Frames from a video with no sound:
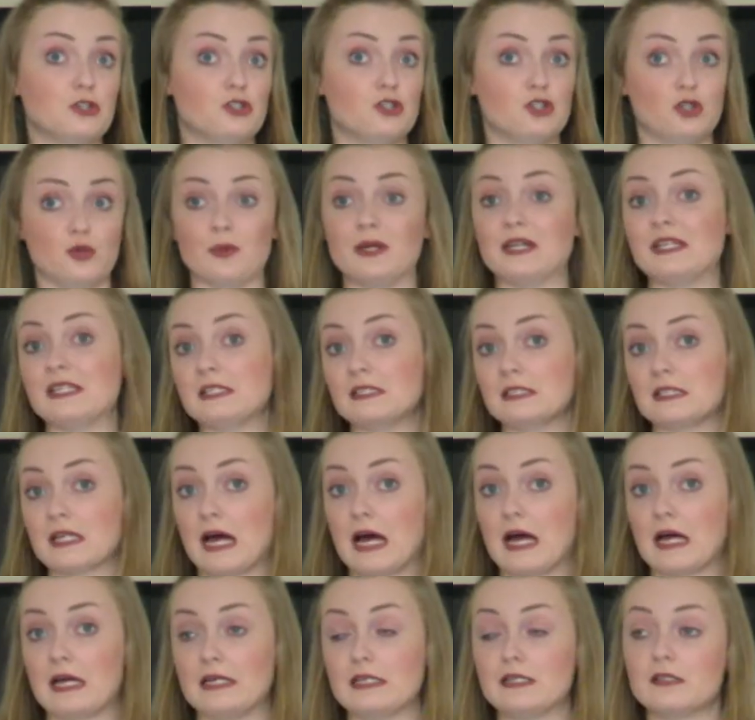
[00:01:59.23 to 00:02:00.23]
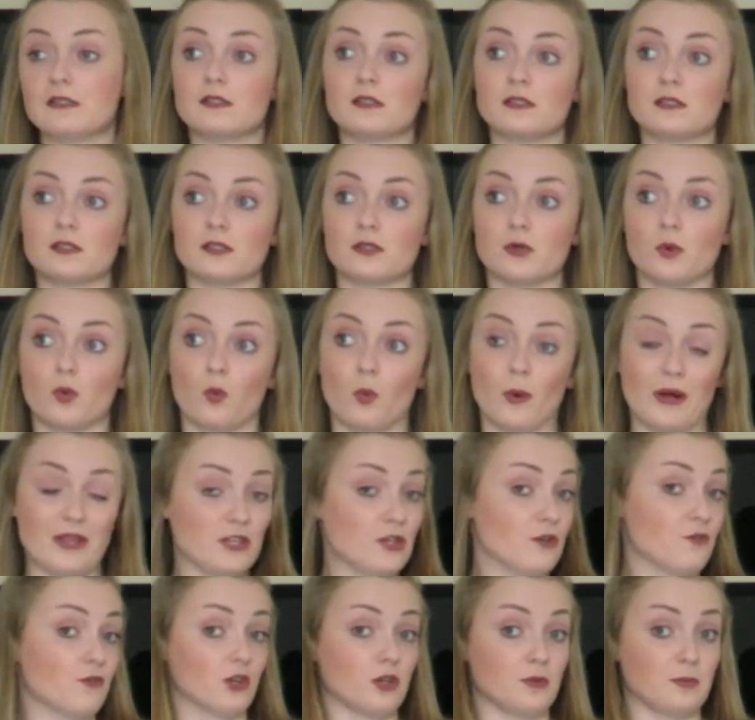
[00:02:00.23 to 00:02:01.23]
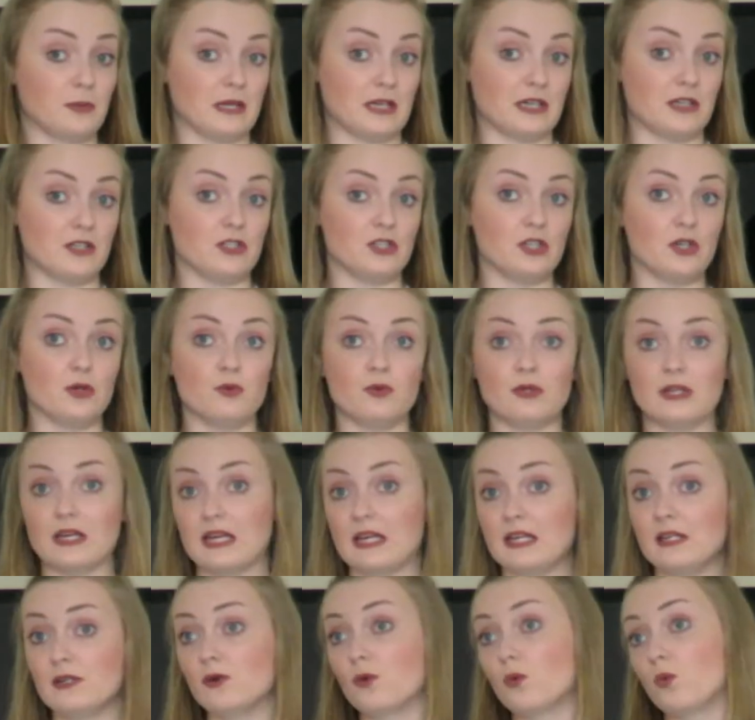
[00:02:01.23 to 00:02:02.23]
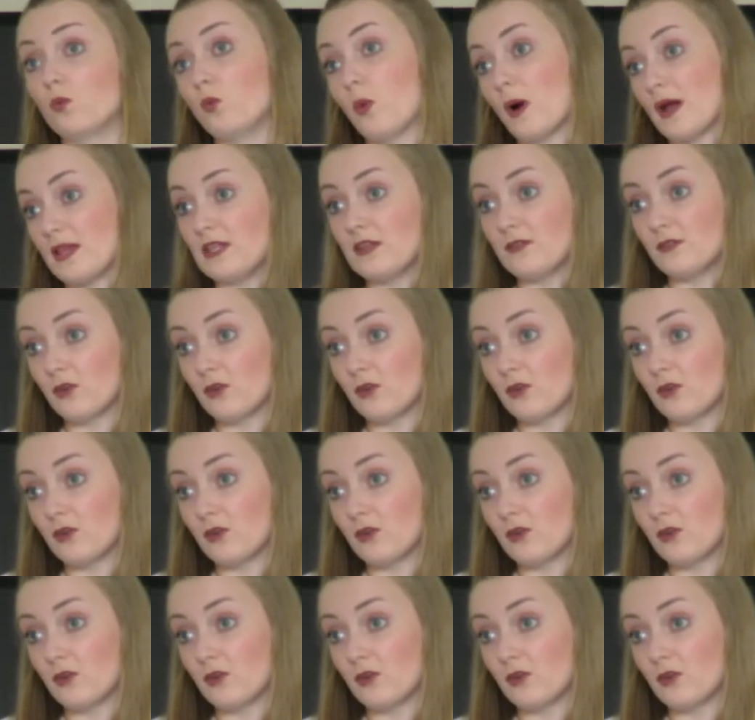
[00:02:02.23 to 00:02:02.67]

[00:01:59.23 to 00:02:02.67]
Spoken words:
due-in dates, when you're going to be at uni, when